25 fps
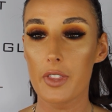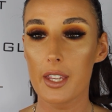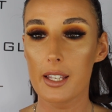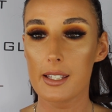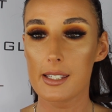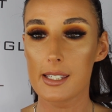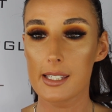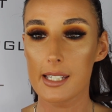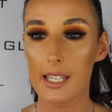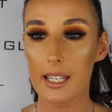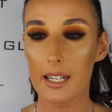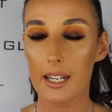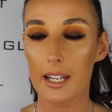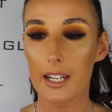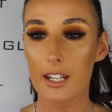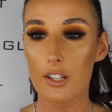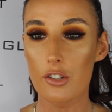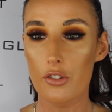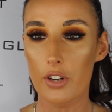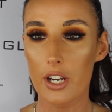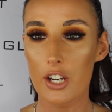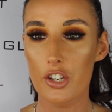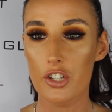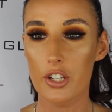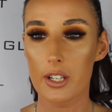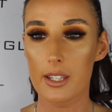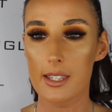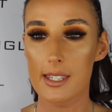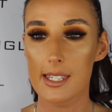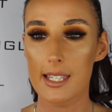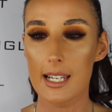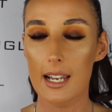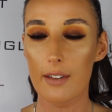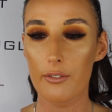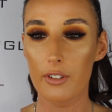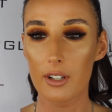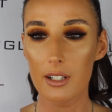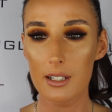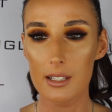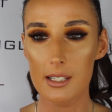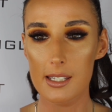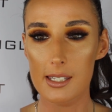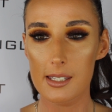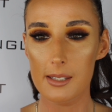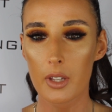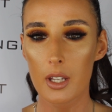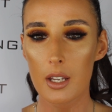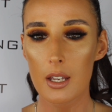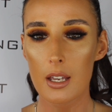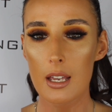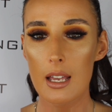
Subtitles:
the skin hydration levels.